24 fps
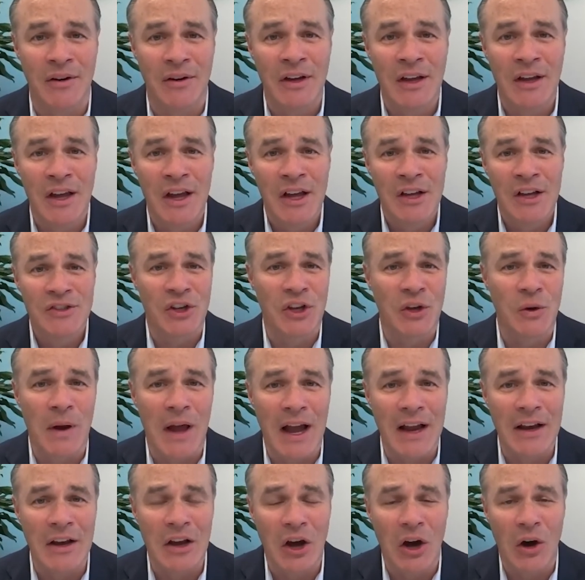So you and
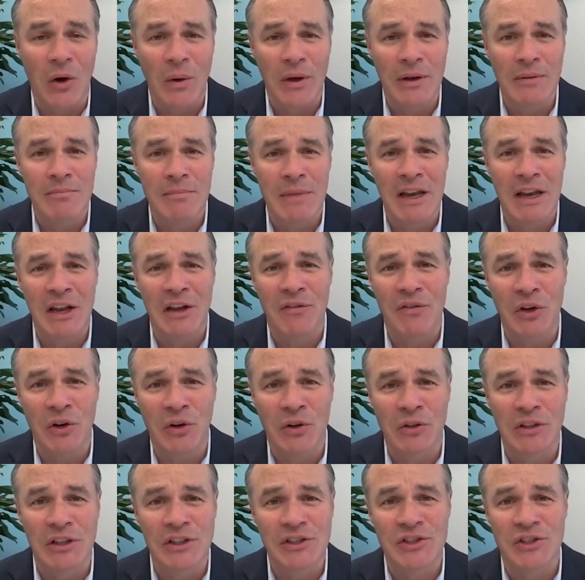I know, and many of
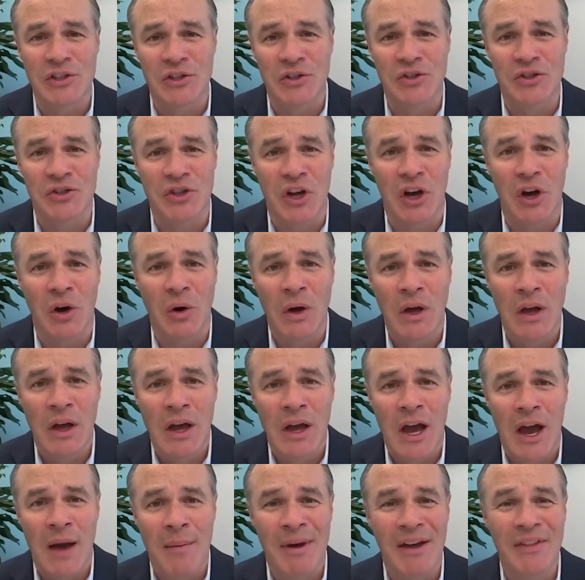your listeners know,
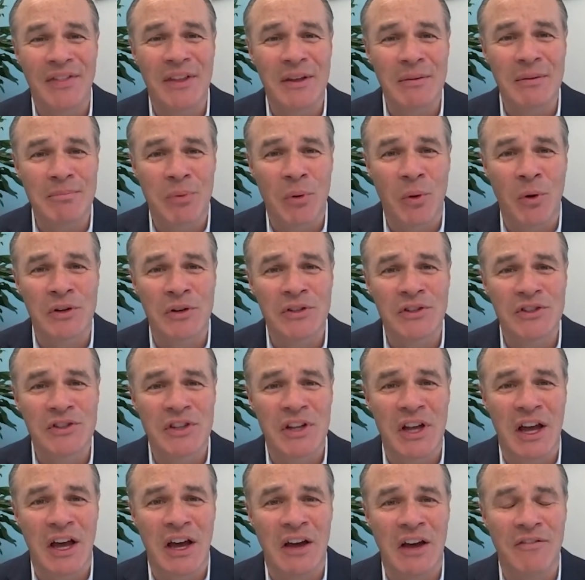about the importance
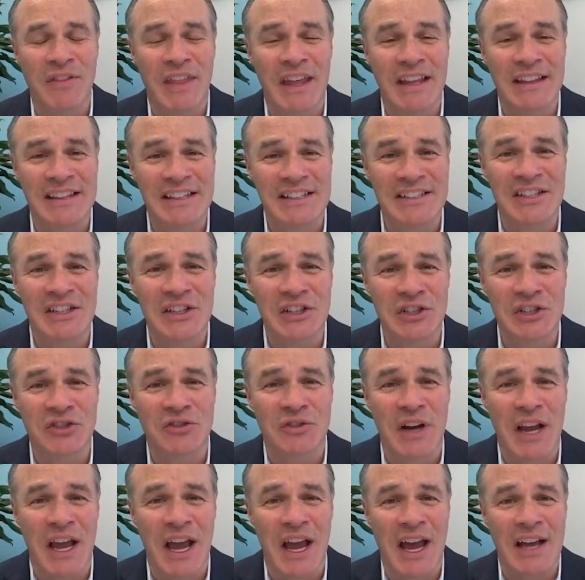of that this
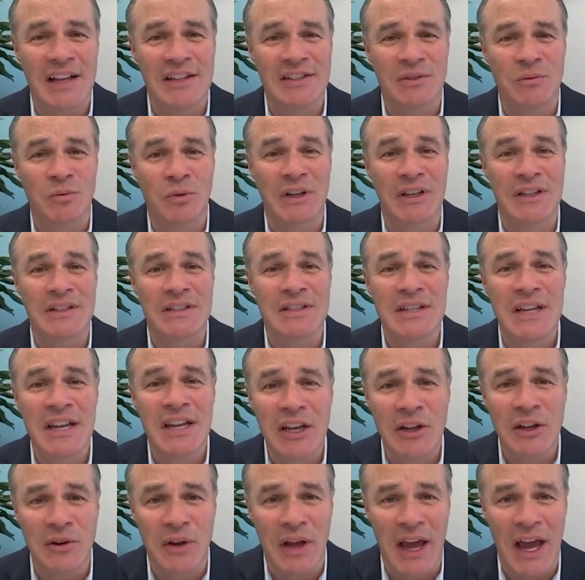industry has and will
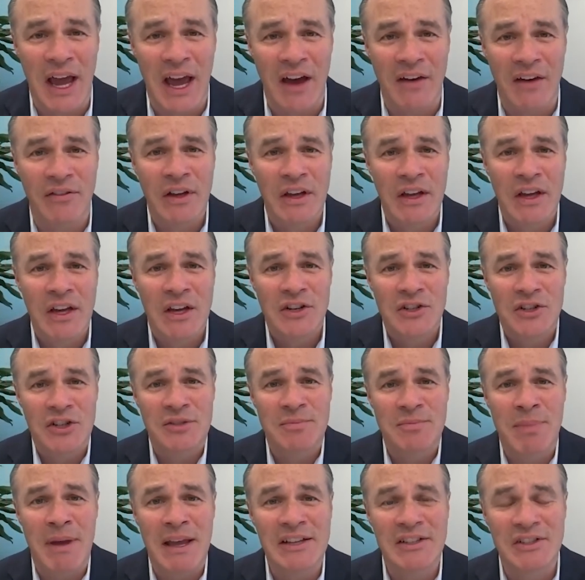continue to have,
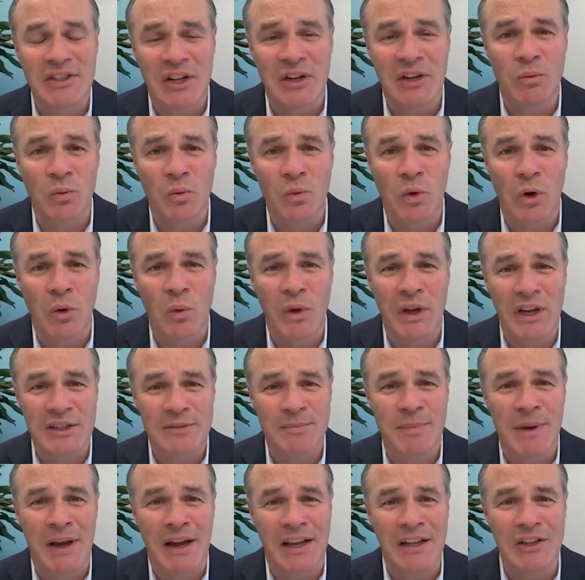just based on what we
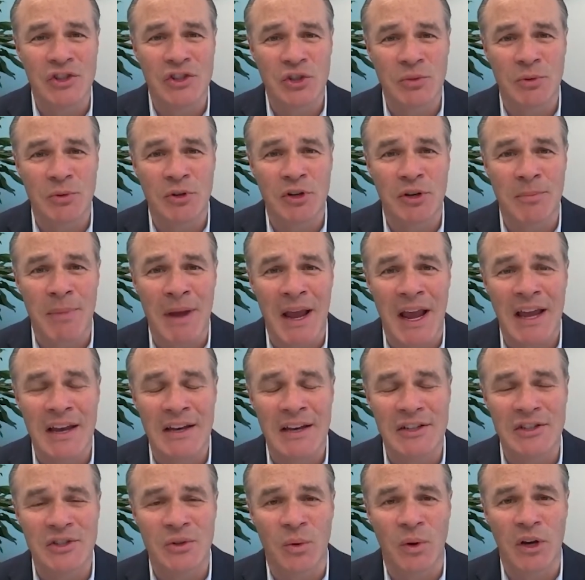expect consumer demand
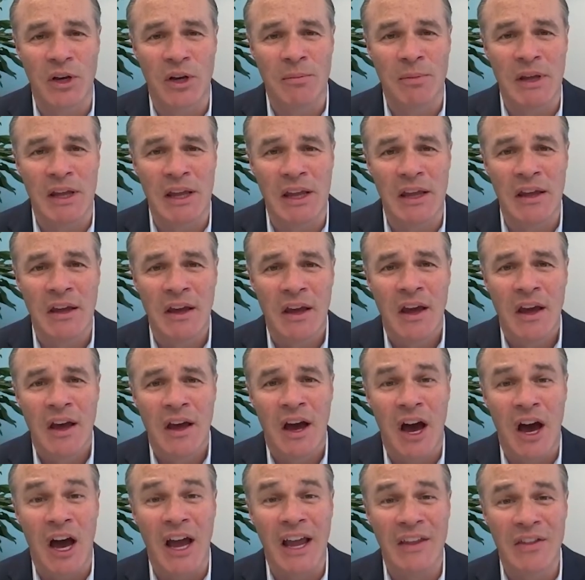is going to be
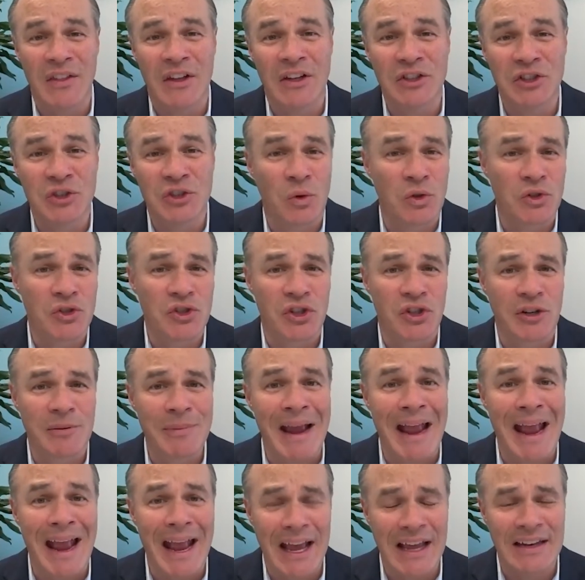in the short term
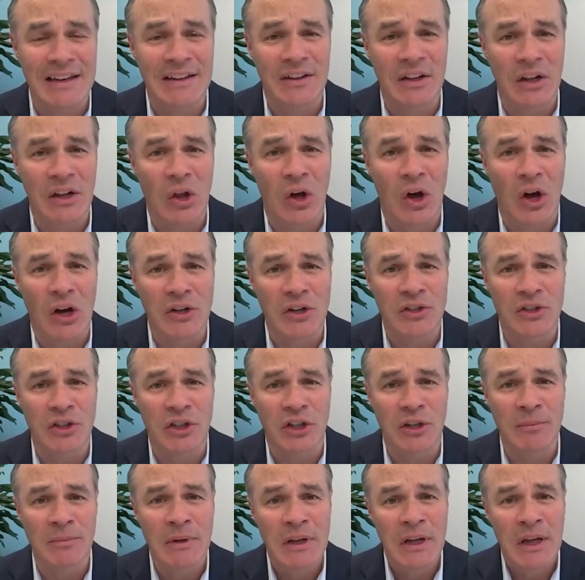and in the long
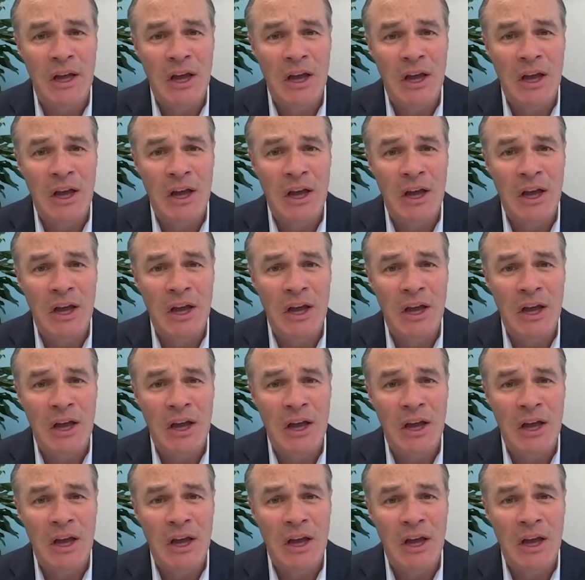term.